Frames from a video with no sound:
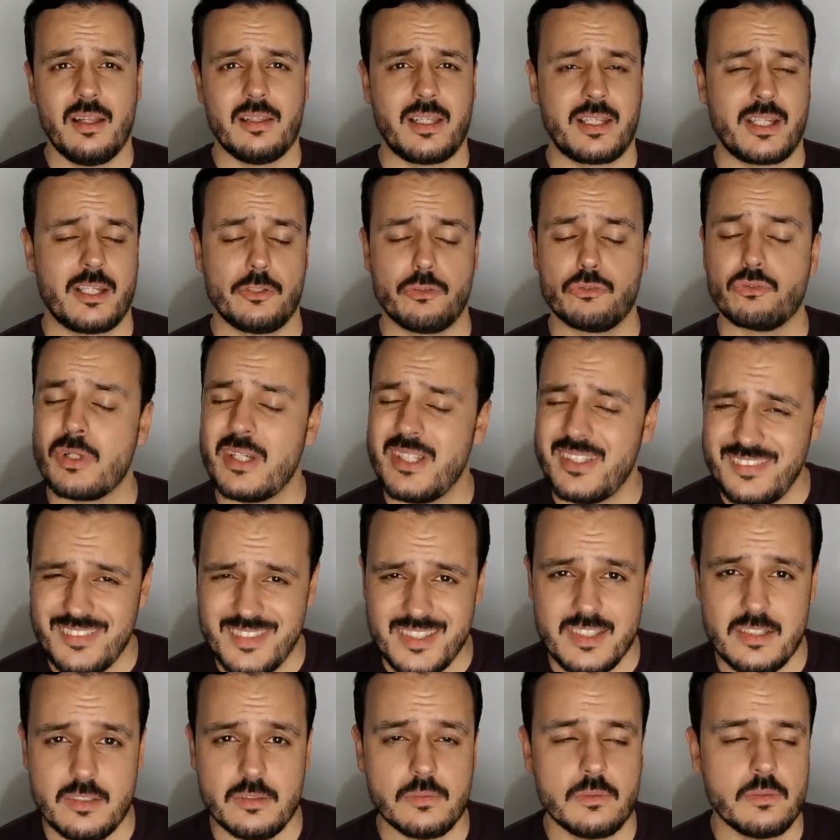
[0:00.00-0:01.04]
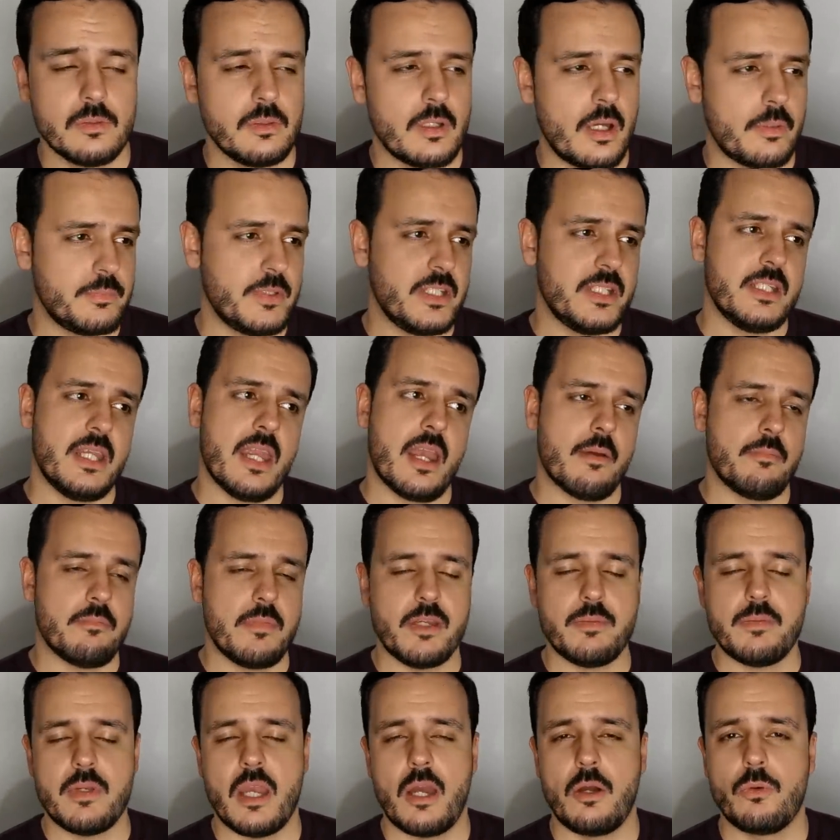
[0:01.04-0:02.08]
like a great deal, I mean, yeah,
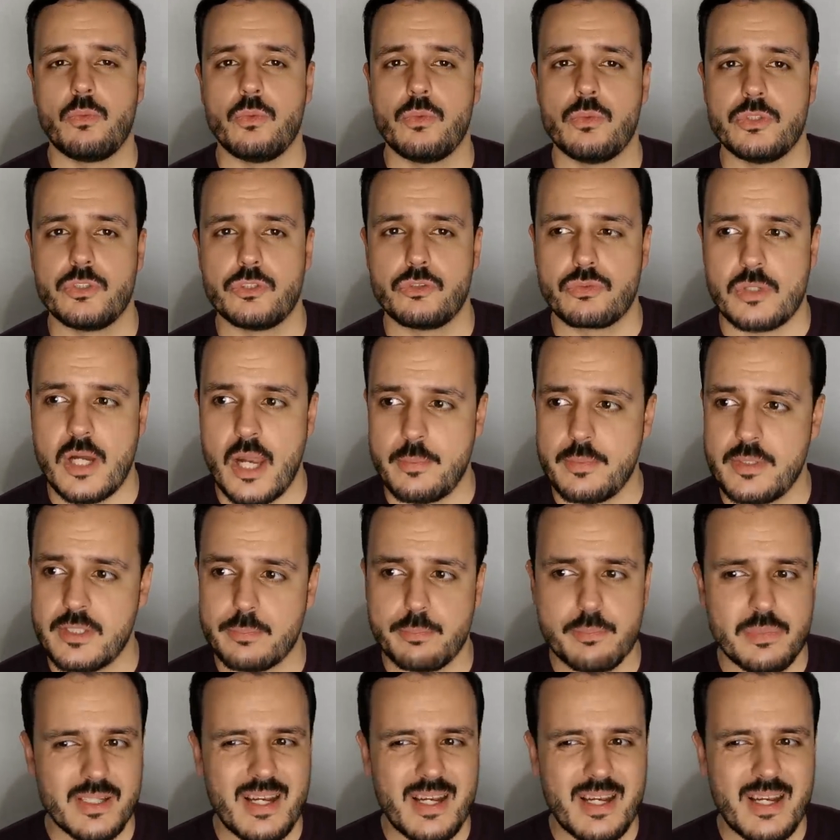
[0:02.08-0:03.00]
maybe I would grab it.